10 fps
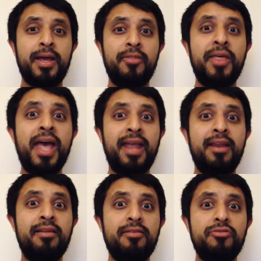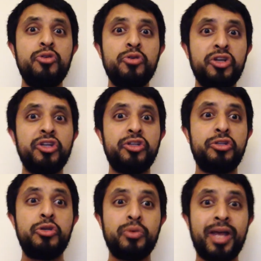then you can
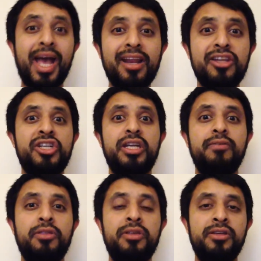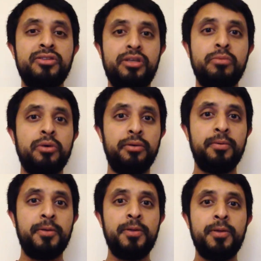achieve the things that you want.
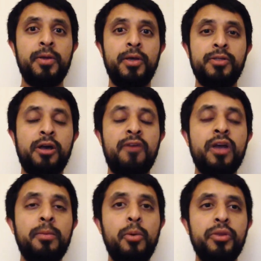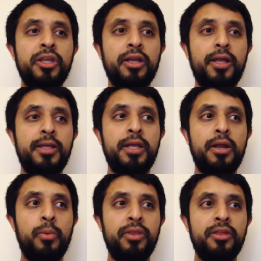So I've come up with
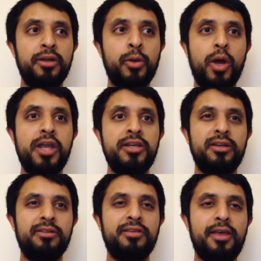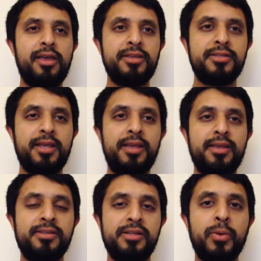an equation.
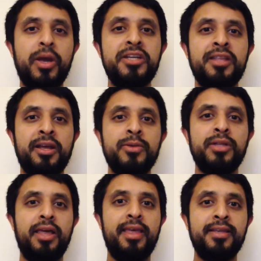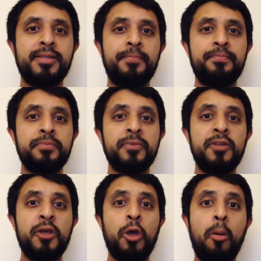It's an equation that goes like this:
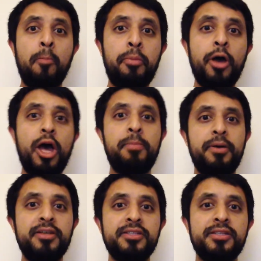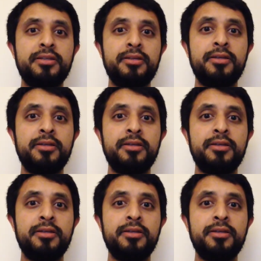purpose